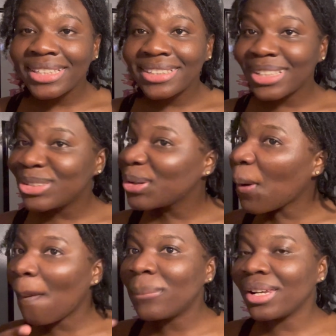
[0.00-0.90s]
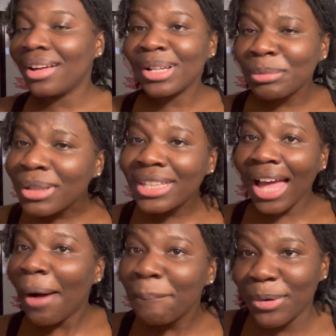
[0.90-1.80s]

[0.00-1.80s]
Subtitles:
Since you're gonna block me, I'm